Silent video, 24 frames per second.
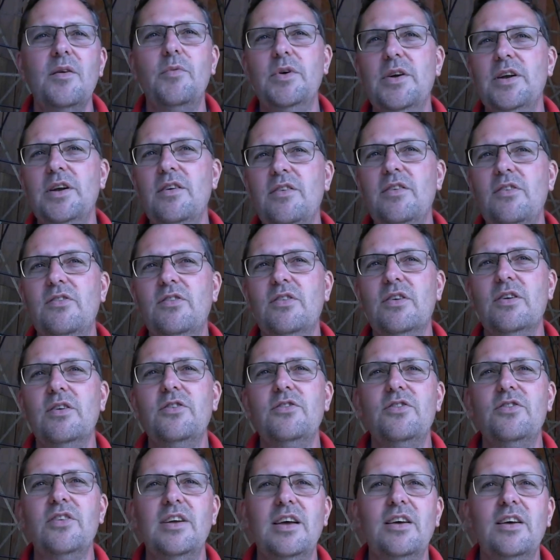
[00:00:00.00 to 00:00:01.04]
We know this
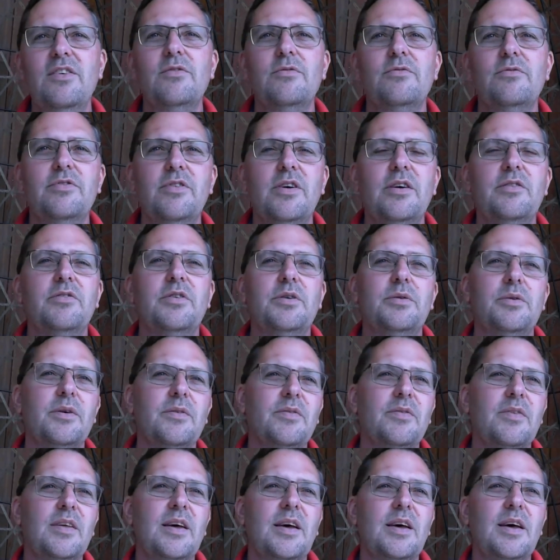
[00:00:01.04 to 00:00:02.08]
solution isn't for everyone,